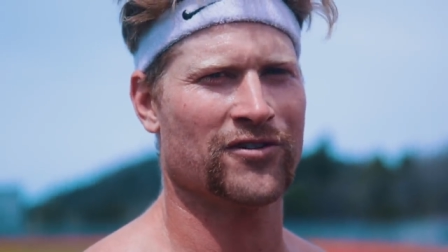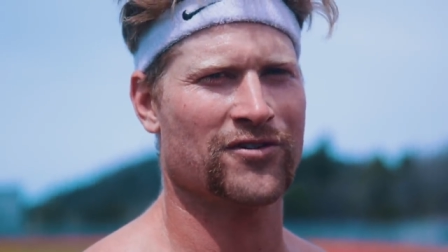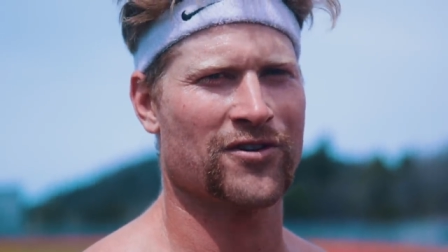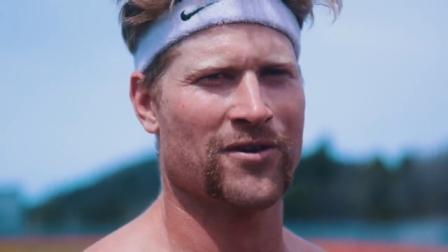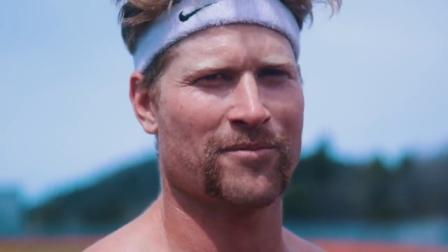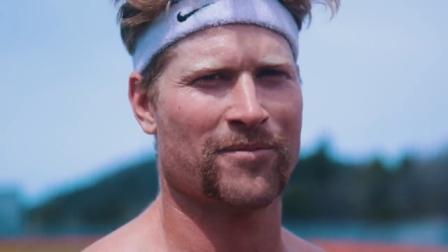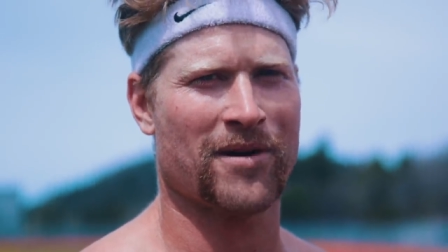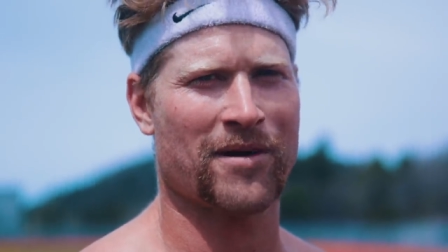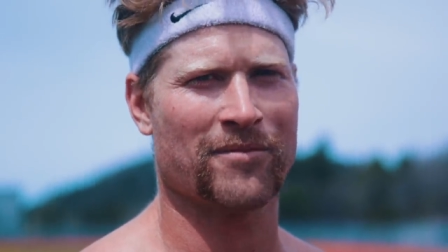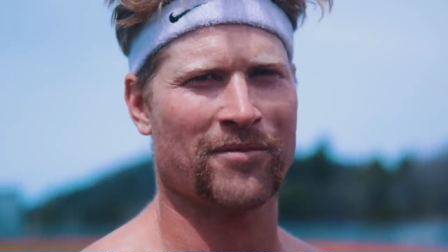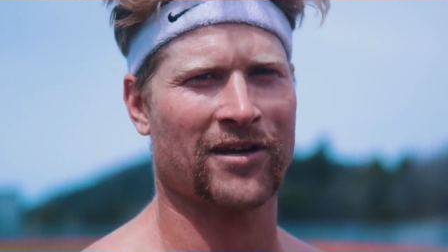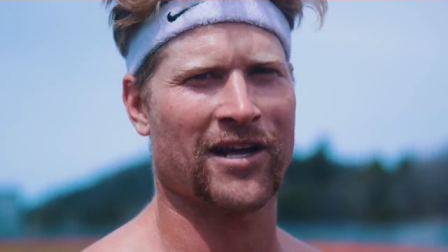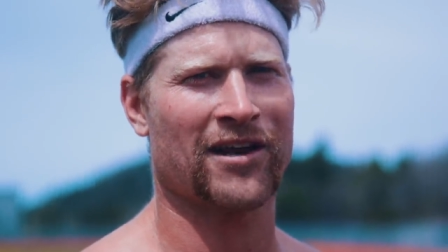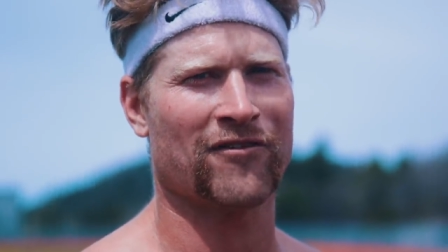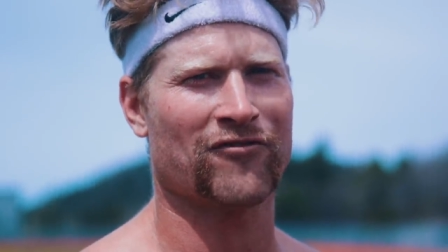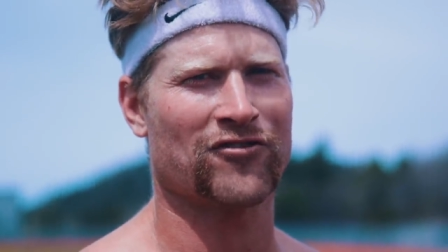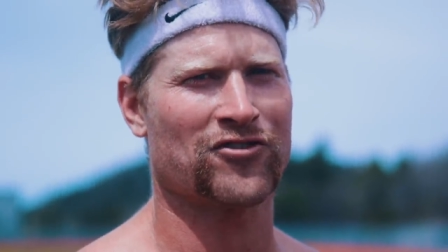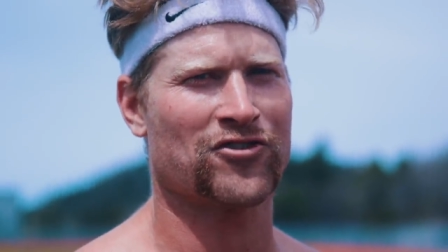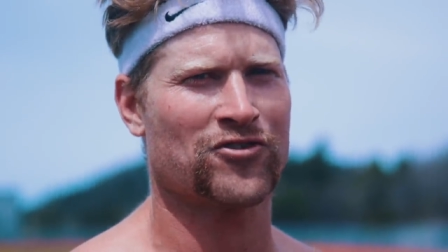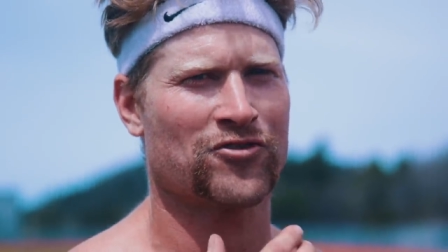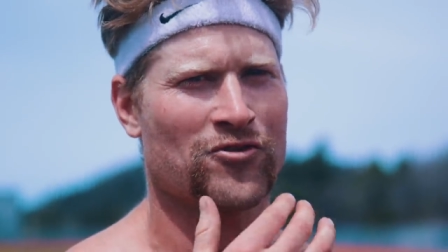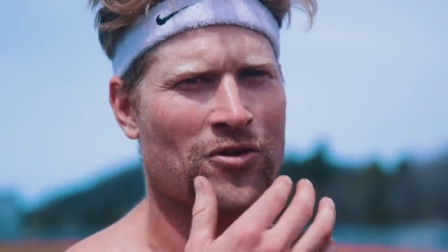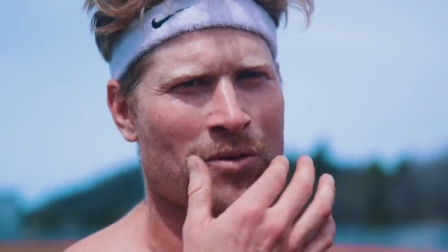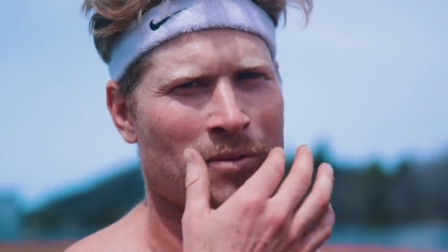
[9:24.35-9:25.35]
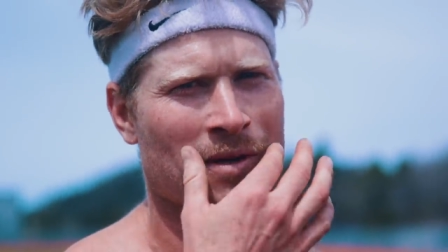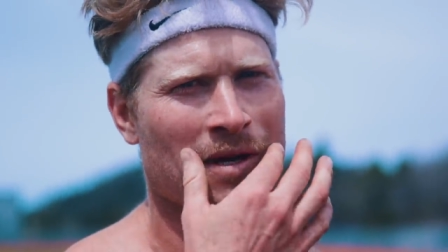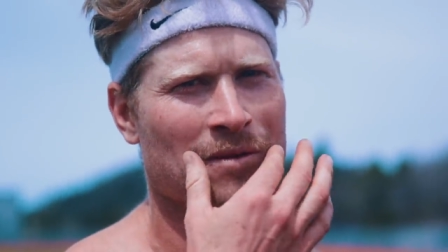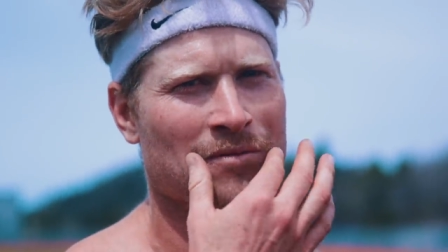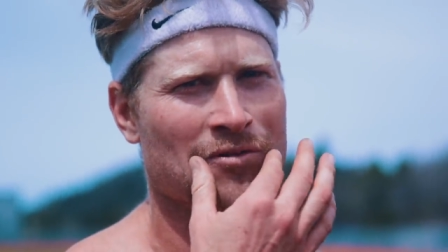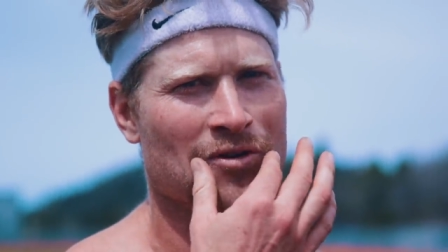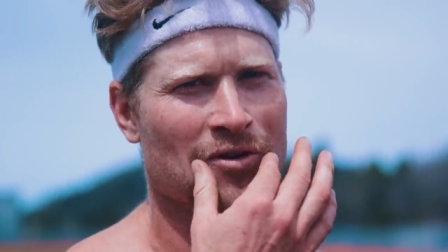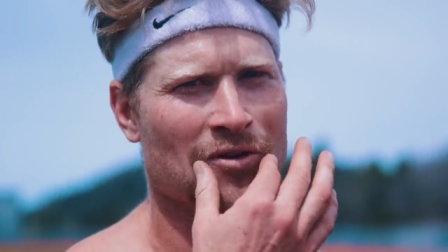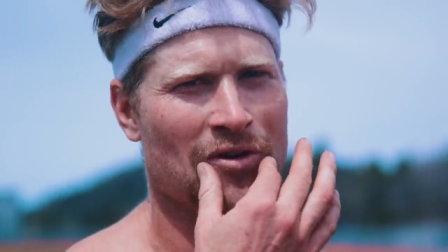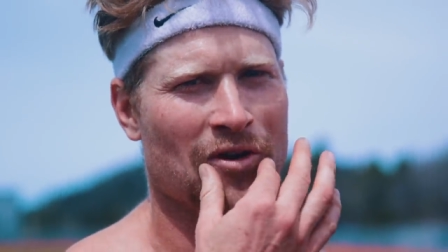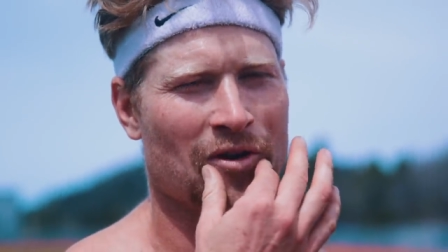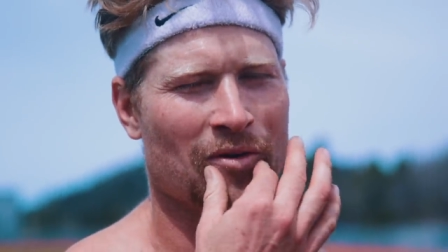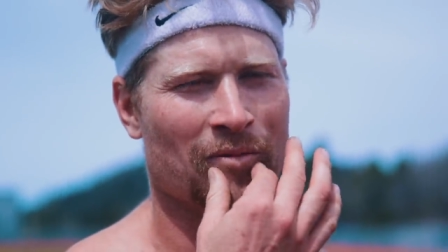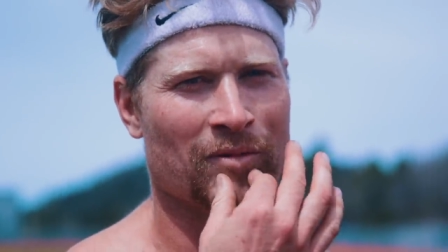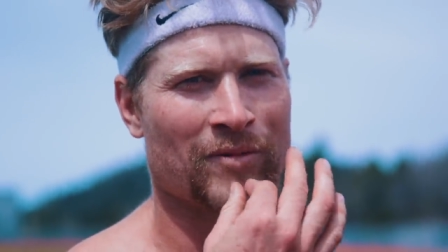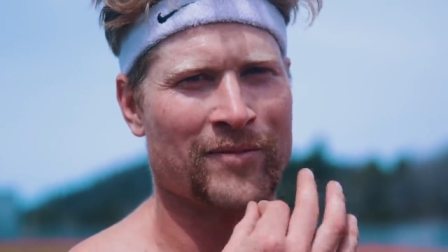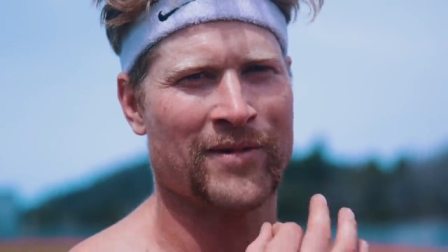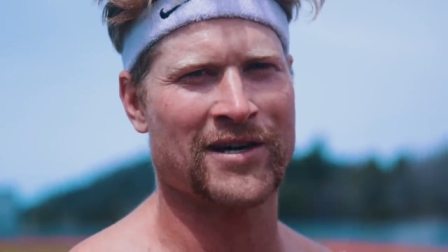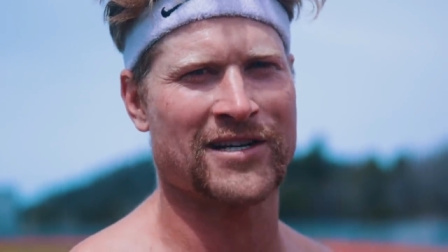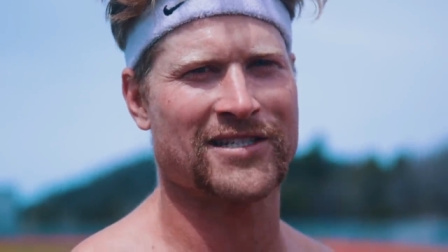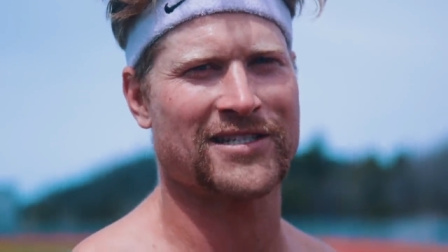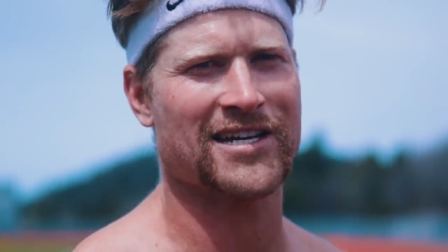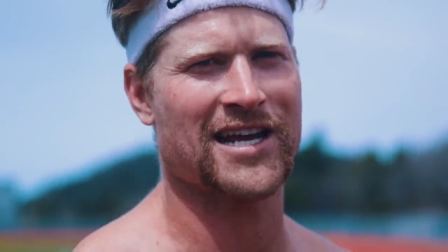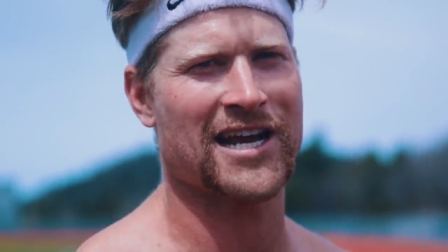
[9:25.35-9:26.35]
so I'm probably gonna have to trim it up to a normal
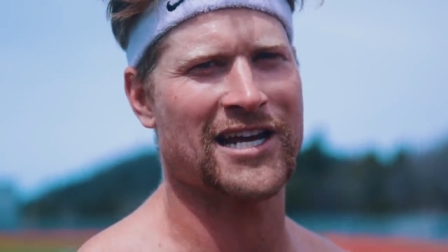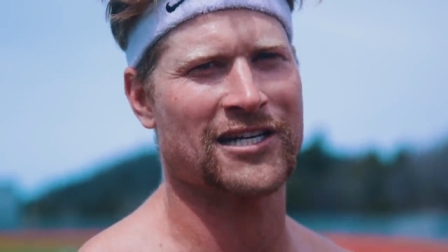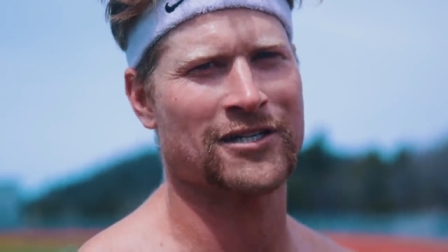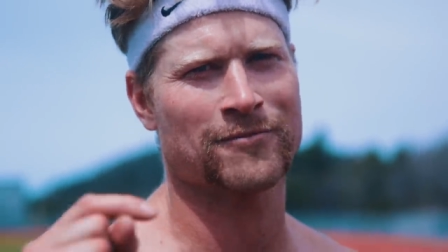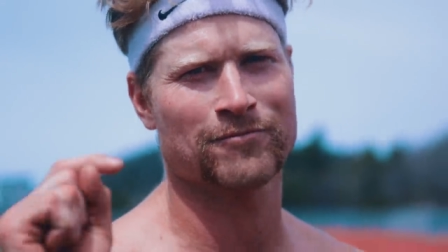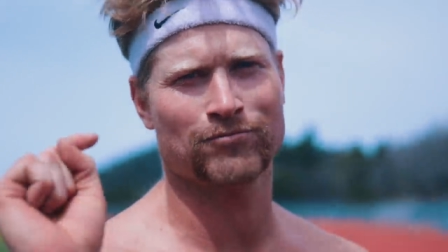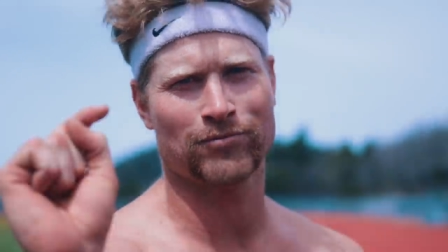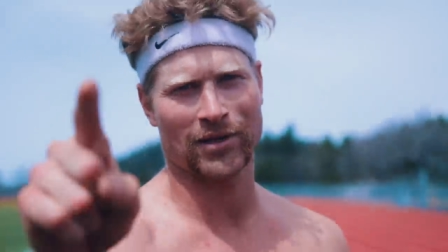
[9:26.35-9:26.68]
mustache,